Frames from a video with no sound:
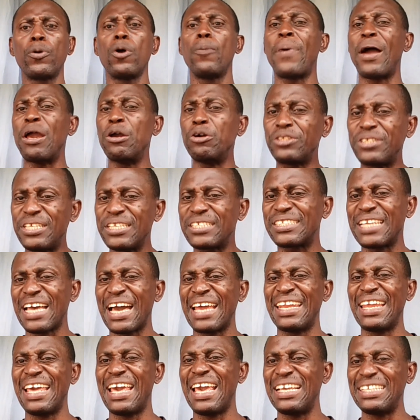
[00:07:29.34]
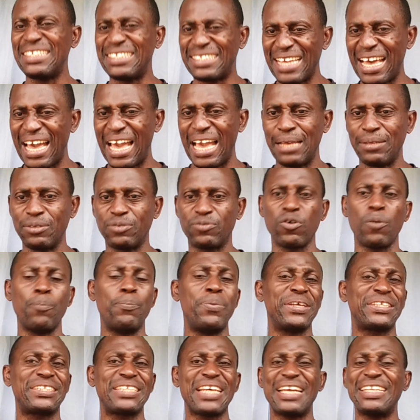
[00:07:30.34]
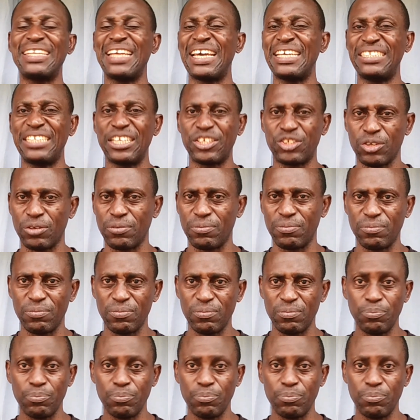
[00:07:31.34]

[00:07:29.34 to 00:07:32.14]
probiotics and enzymes for better digestion.